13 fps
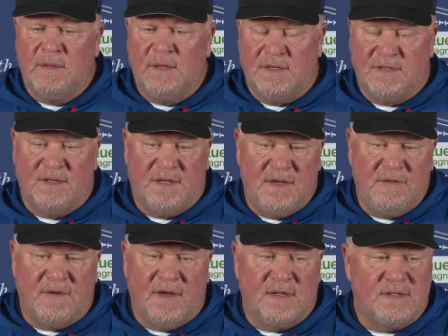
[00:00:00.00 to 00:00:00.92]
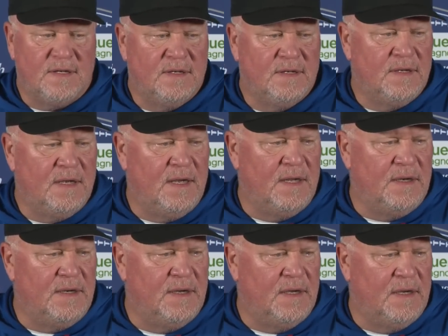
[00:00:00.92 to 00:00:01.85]
as a defense,
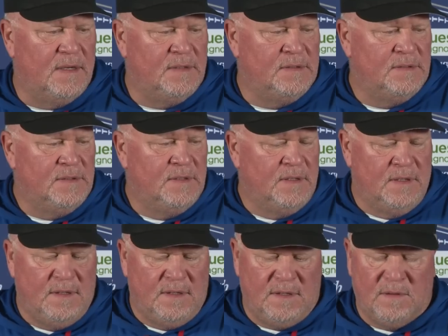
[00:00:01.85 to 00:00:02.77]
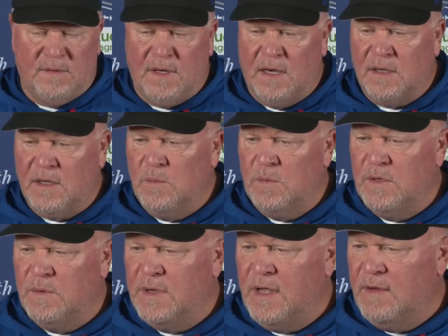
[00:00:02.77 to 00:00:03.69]
and knock on
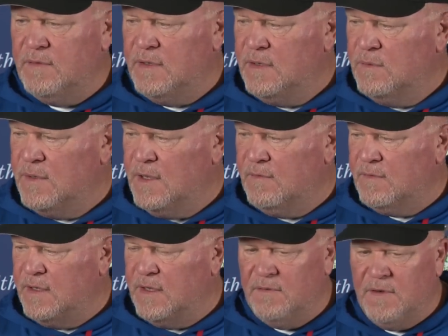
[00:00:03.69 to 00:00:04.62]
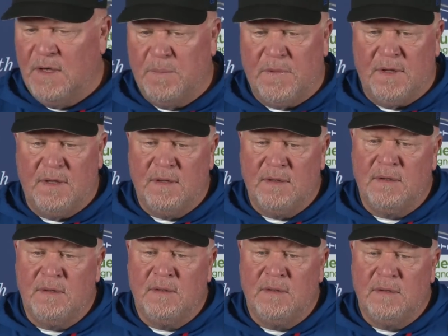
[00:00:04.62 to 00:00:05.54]
wood, we haven't given up the
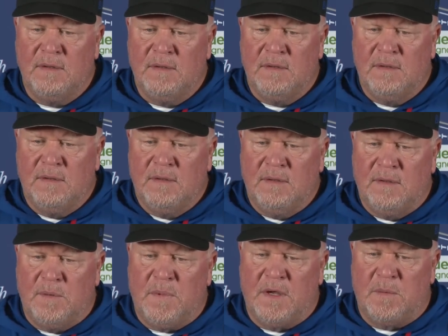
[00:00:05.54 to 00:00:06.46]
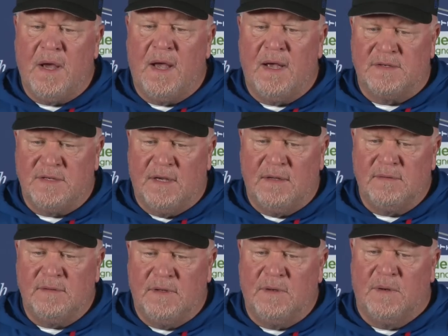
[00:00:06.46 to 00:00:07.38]
big pass yet.
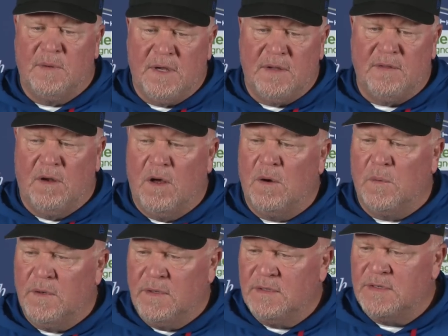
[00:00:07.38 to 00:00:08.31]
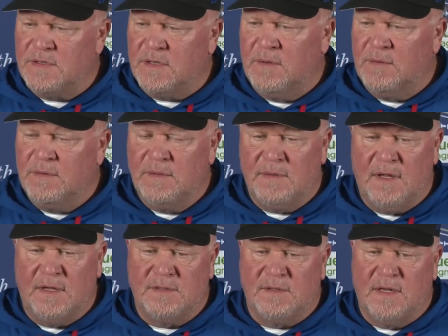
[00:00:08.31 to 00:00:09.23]
The long one. So
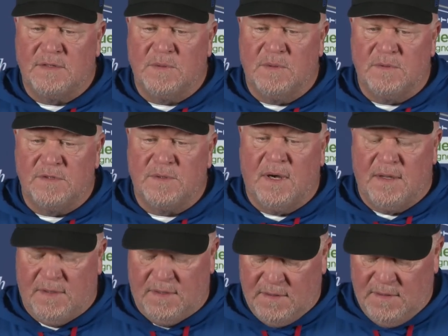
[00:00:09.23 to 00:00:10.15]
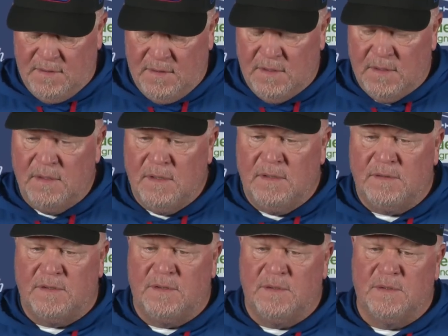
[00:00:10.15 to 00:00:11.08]
that's what we're trying to
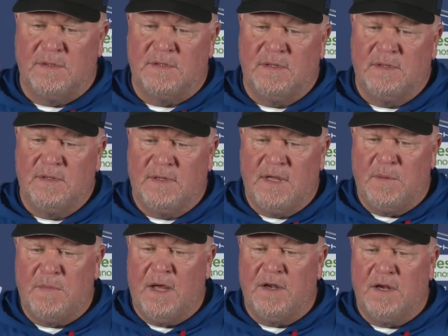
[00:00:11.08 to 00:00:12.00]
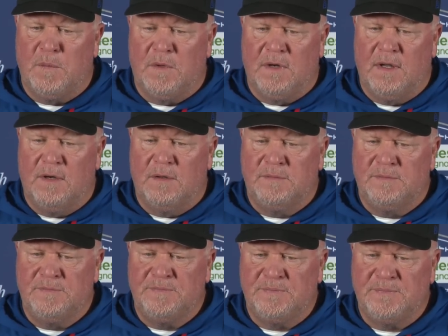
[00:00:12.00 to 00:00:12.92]
do, is keep that number low.
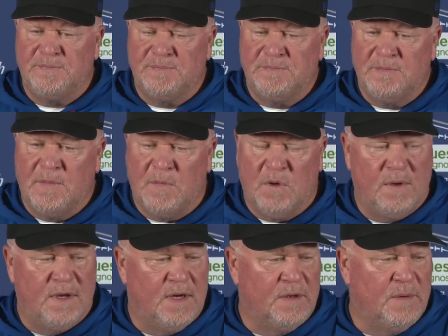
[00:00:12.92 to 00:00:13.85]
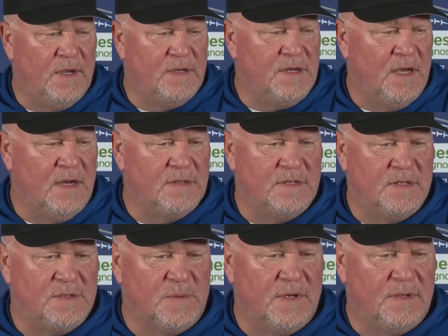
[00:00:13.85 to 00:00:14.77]
But we got a great challenge
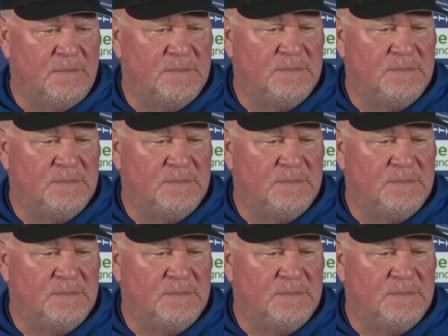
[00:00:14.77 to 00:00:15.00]
this week.